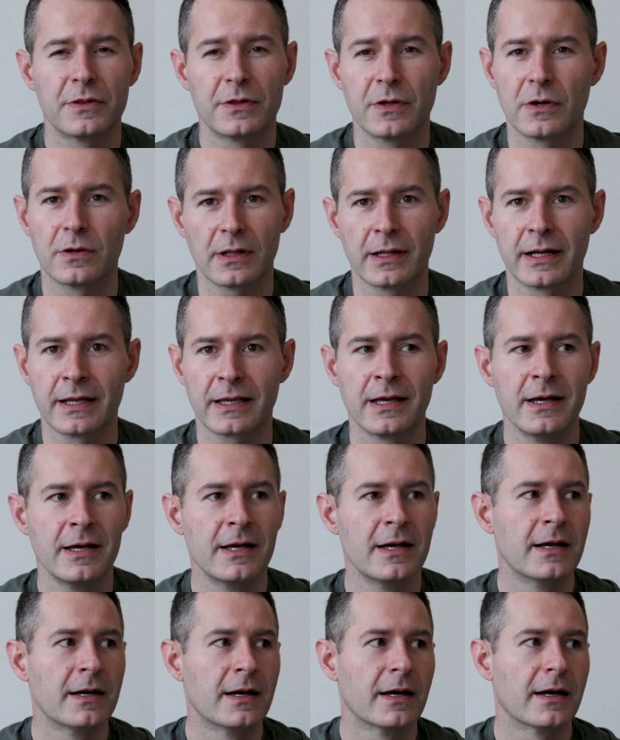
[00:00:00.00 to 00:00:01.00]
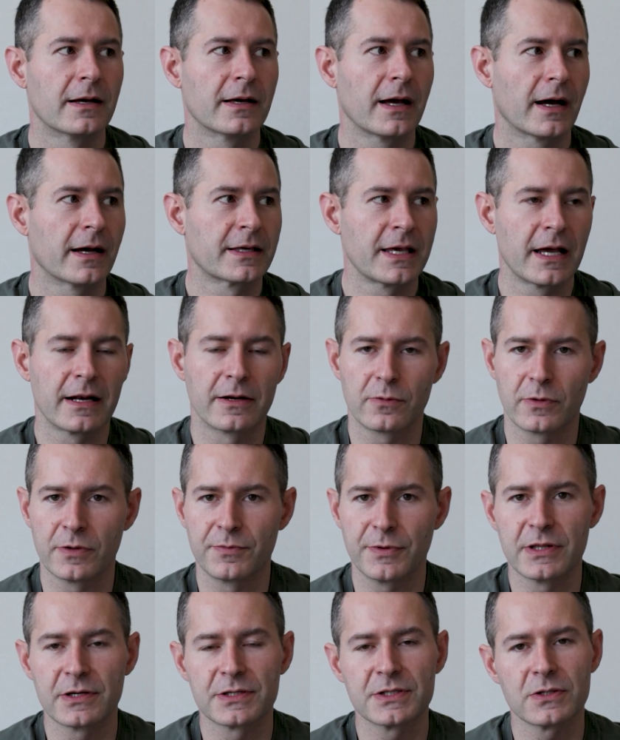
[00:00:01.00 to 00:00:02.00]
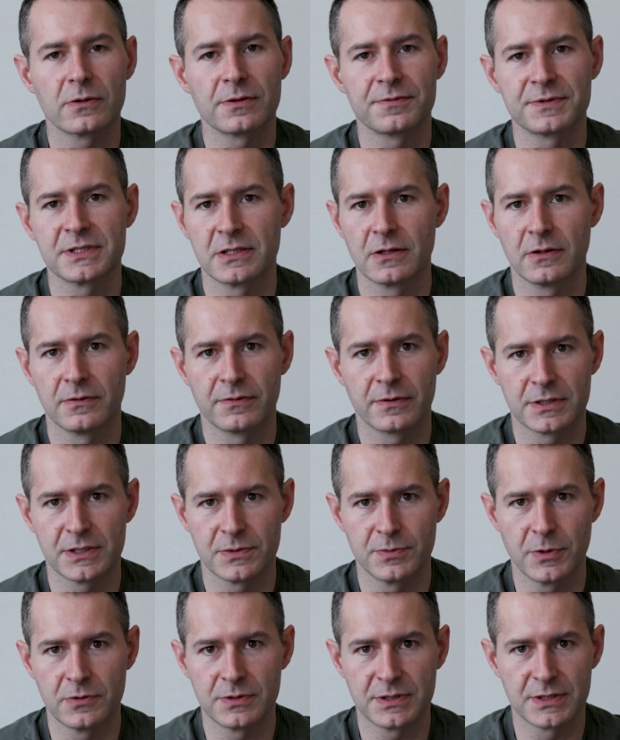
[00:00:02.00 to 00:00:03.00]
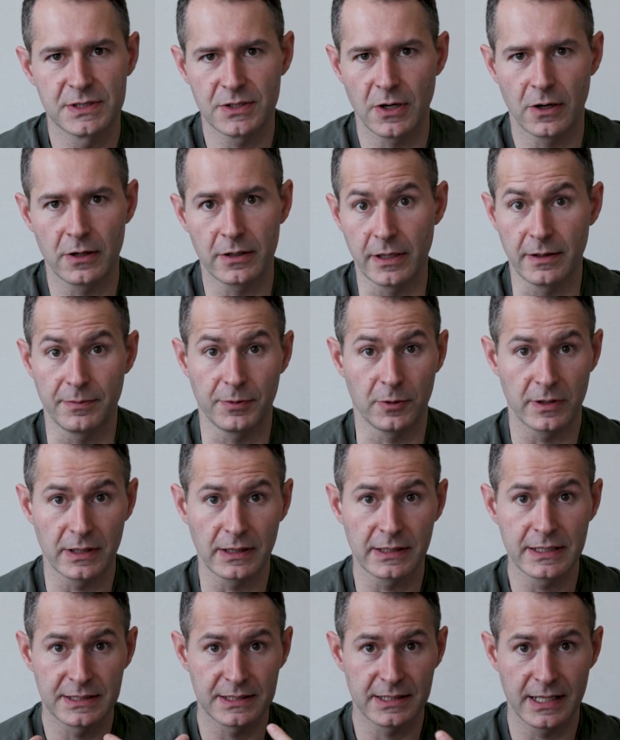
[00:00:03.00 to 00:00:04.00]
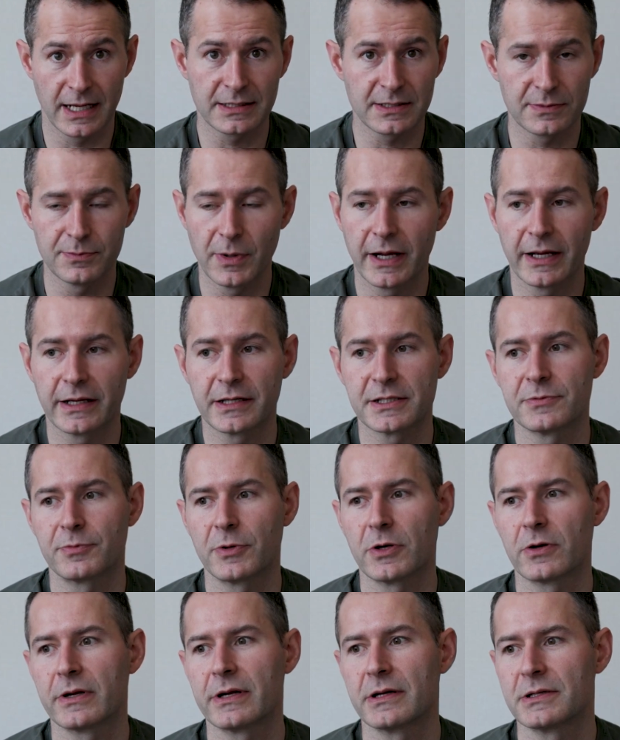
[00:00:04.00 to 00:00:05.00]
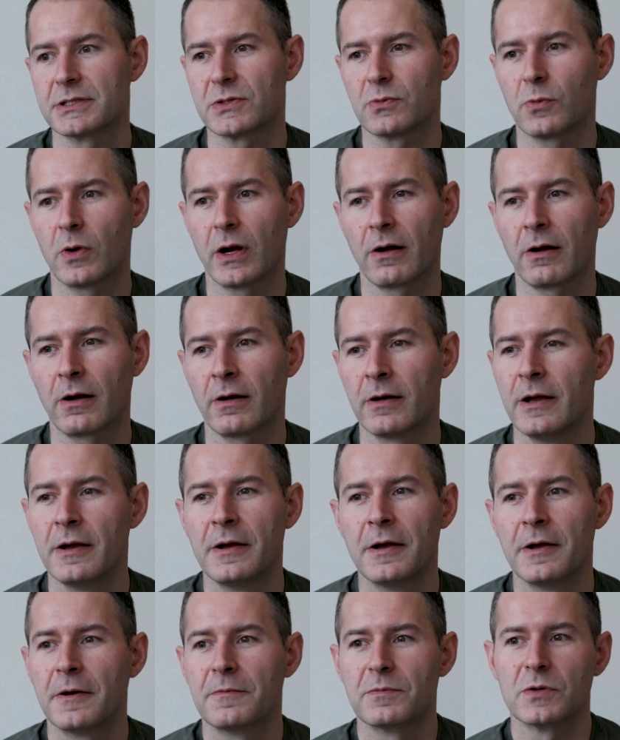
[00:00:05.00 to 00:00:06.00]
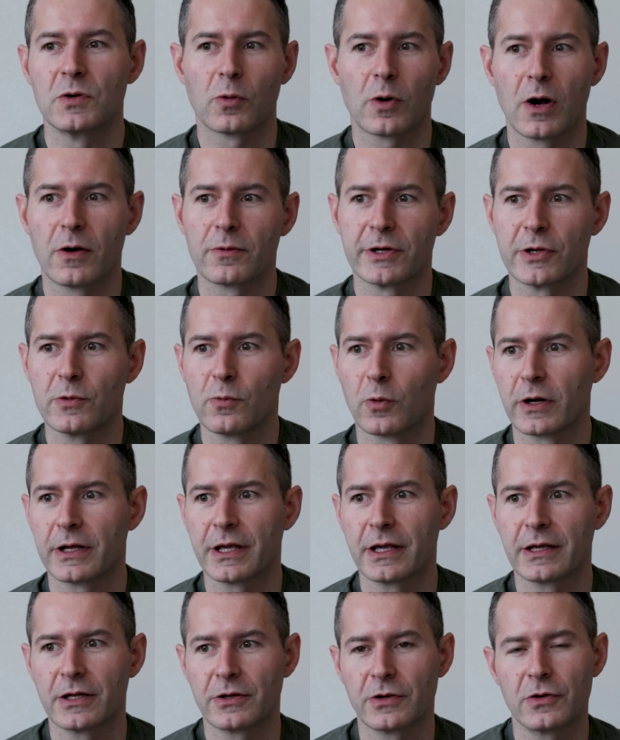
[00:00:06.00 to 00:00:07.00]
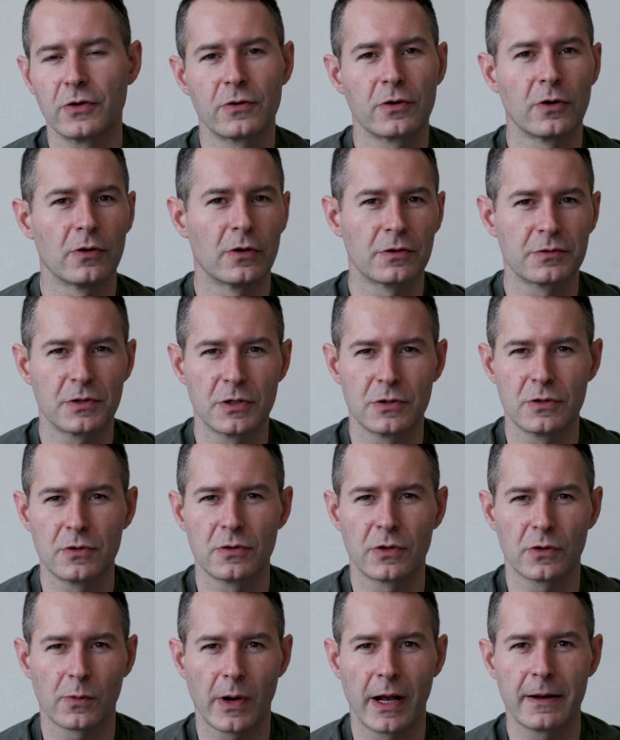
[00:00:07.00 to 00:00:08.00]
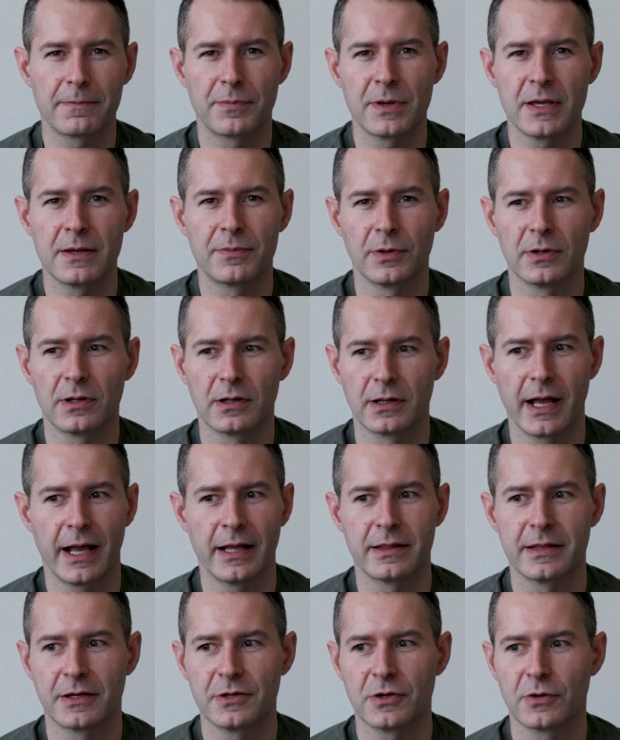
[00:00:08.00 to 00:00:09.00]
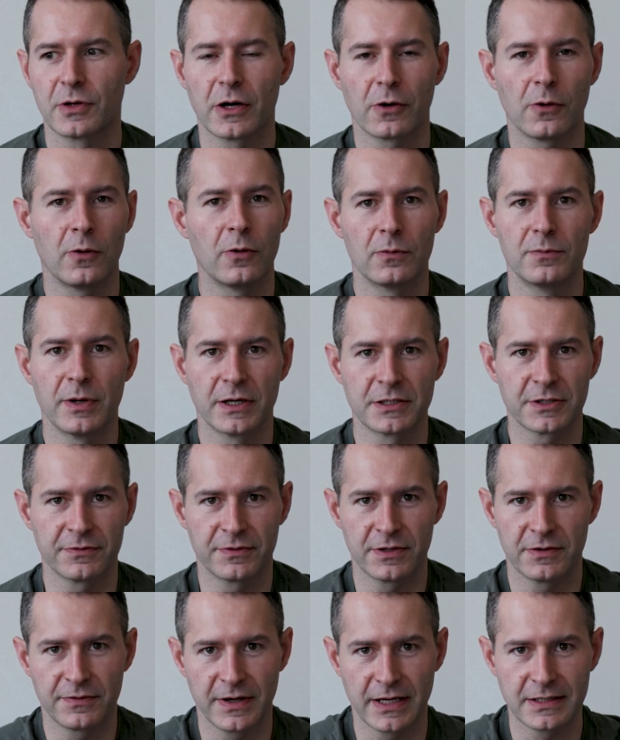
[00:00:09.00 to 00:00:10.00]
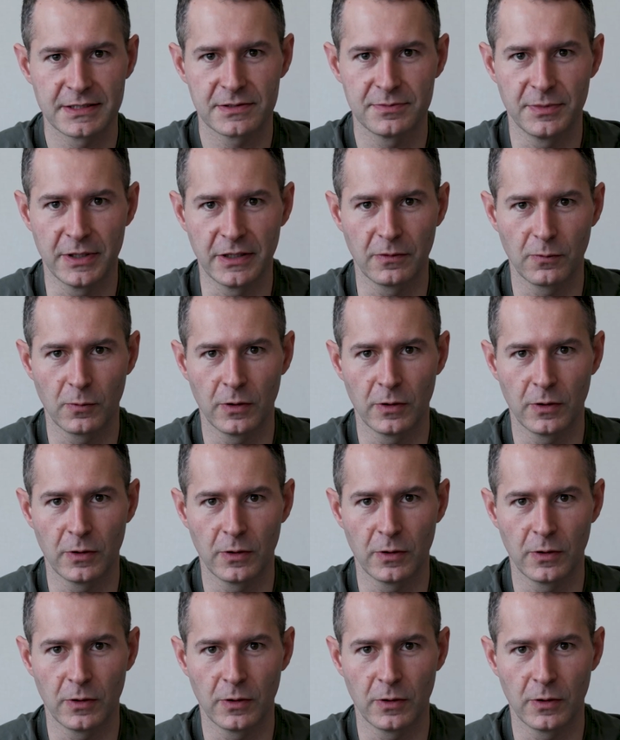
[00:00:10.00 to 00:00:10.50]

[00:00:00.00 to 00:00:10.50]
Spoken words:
Like, again, it would be the sort of silver spoon startup, or at least that's my experience, where you were already working in Google, you knew the right people, and then you got a whole bunch of investment.